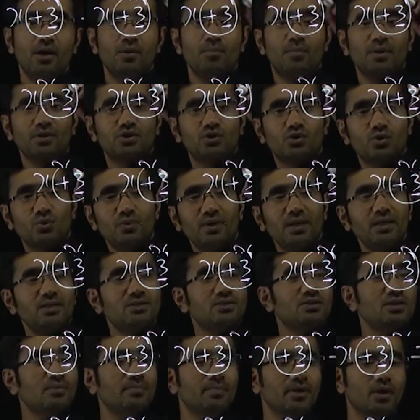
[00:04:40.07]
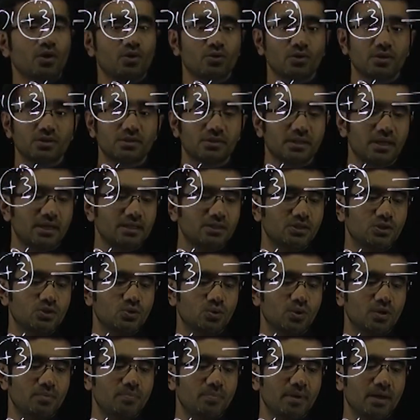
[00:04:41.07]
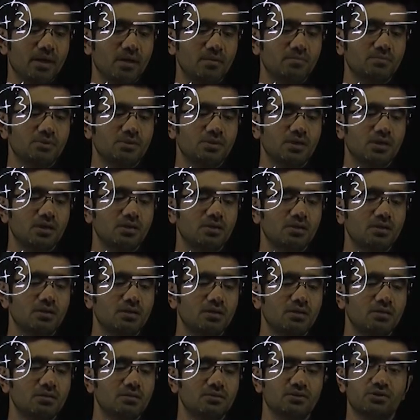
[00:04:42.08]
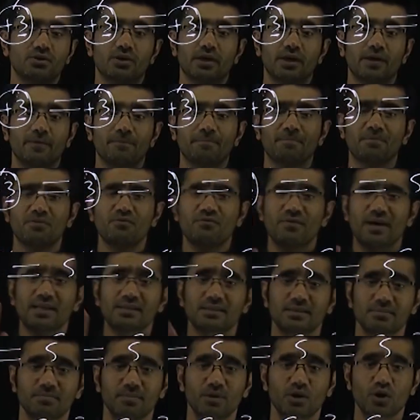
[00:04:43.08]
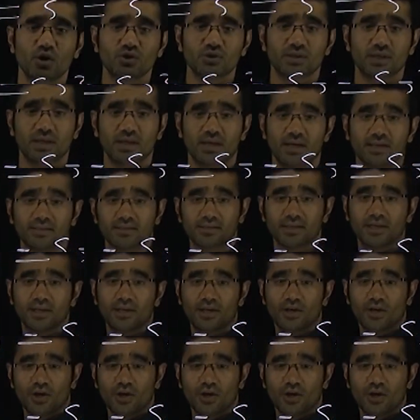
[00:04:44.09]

But 3 is jumping on this side, so it becomes a girl 3. Very simple logic, guys.